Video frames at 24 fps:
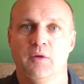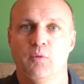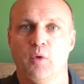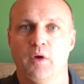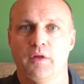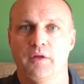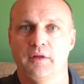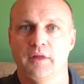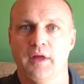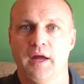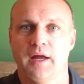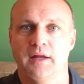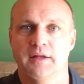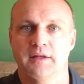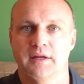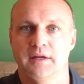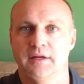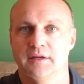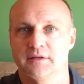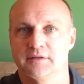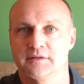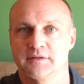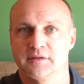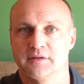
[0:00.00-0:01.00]
whether that
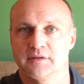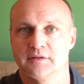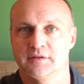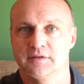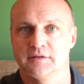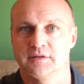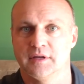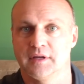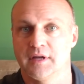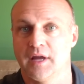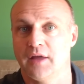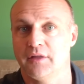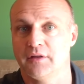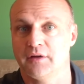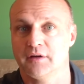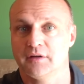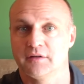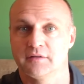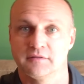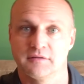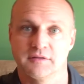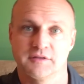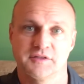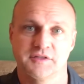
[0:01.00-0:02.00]
is
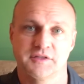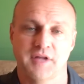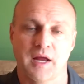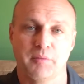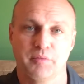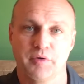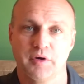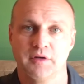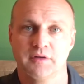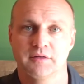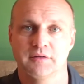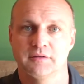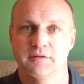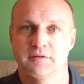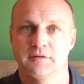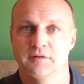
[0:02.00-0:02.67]
together separate,